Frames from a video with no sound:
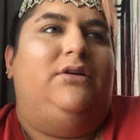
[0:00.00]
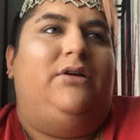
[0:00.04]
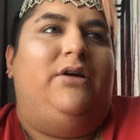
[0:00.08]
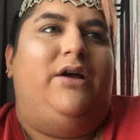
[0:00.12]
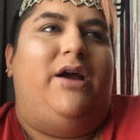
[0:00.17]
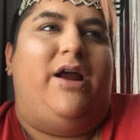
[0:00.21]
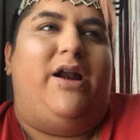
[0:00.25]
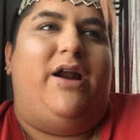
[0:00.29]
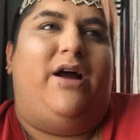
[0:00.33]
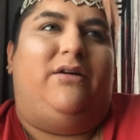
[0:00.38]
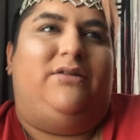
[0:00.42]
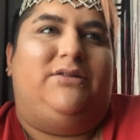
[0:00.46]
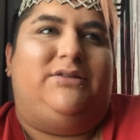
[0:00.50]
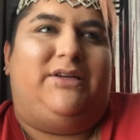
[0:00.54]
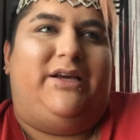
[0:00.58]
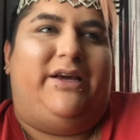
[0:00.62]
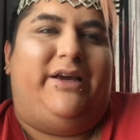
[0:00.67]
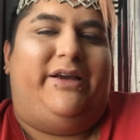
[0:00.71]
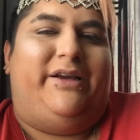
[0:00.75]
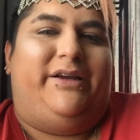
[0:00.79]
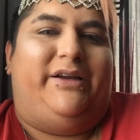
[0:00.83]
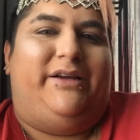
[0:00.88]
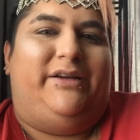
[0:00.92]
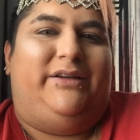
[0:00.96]
And I was
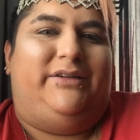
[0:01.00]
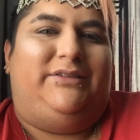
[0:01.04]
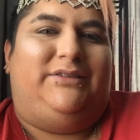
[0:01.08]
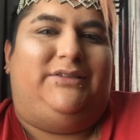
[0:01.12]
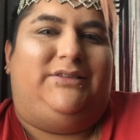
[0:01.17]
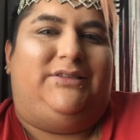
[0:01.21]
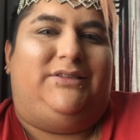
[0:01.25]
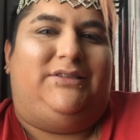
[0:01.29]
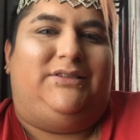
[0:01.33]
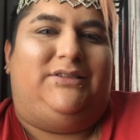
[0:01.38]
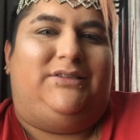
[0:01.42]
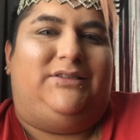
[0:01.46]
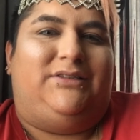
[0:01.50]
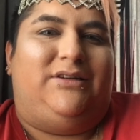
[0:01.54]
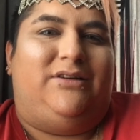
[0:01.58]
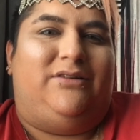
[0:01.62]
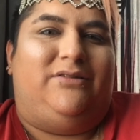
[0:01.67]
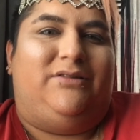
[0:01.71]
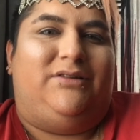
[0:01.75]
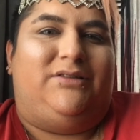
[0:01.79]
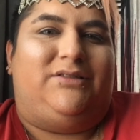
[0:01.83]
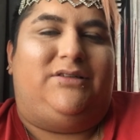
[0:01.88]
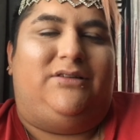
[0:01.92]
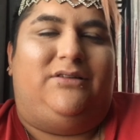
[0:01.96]
like,
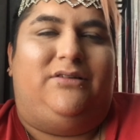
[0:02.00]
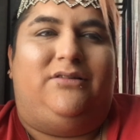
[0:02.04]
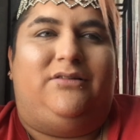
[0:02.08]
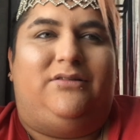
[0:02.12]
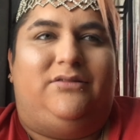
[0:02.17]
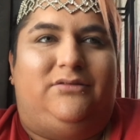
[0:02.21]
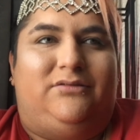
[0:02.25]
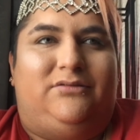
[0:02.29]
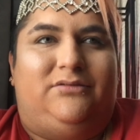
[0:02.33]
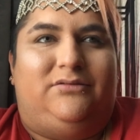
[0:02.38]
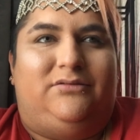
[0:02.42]
no, it's gonna